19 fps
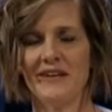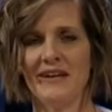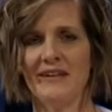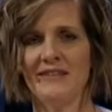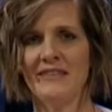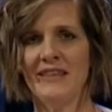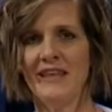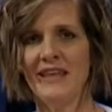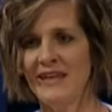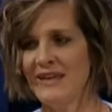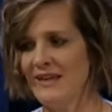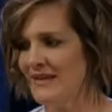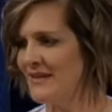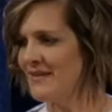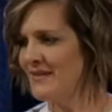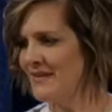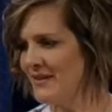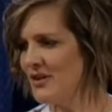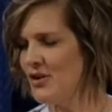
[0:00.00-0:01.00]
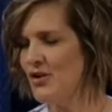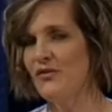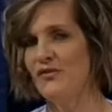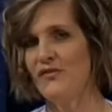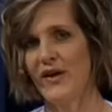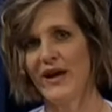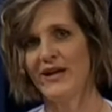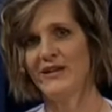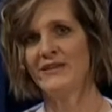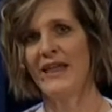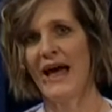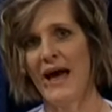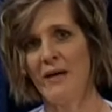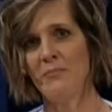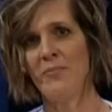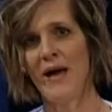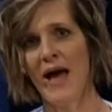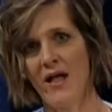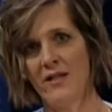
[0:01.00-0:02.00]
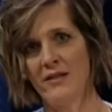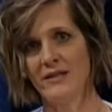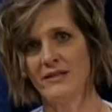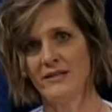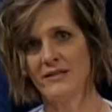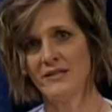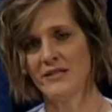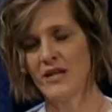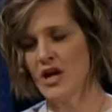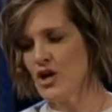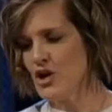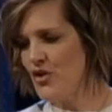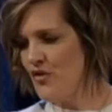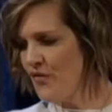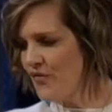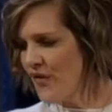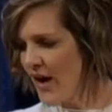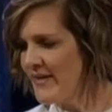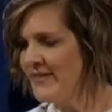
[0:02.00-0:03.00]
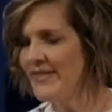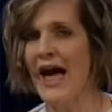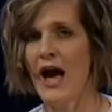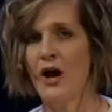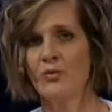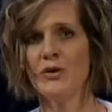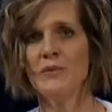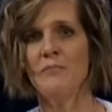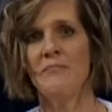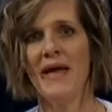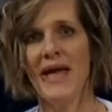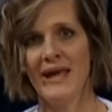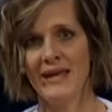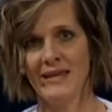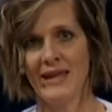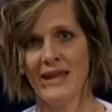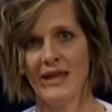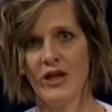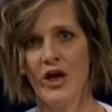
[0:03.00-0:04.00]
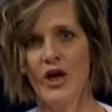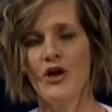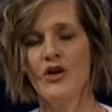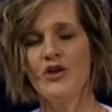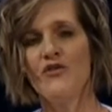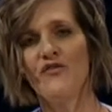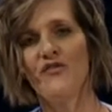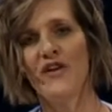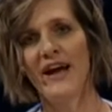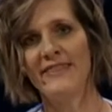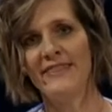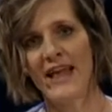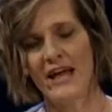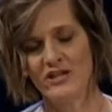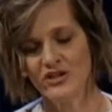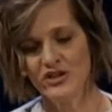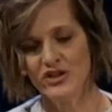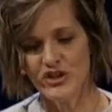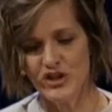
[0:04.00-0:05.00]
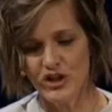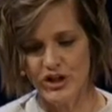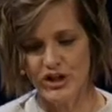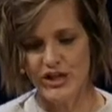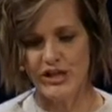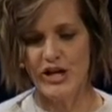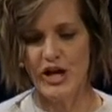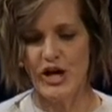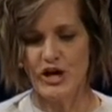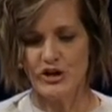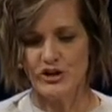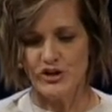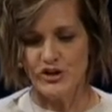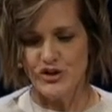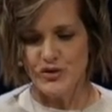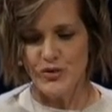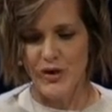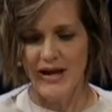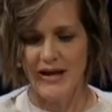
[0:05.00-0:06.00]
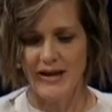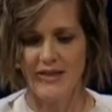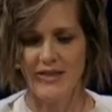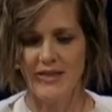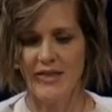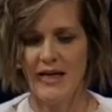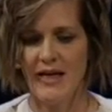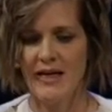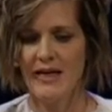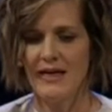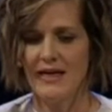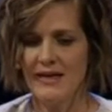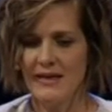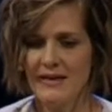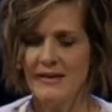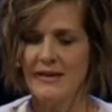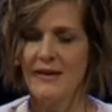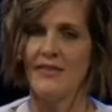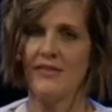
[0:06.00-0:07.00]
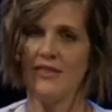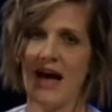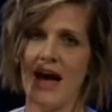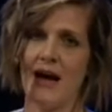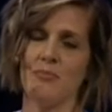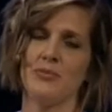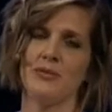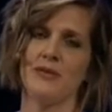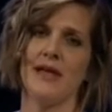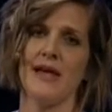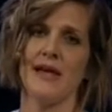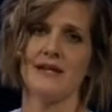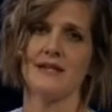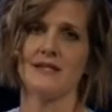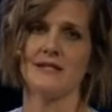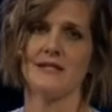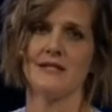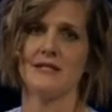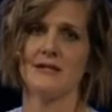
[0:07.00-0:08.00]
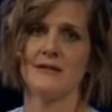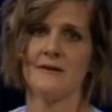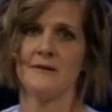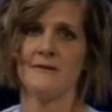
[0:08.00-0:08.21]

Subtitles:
And then you find that balance. You find that remaining. You find that sturdy strength in that place.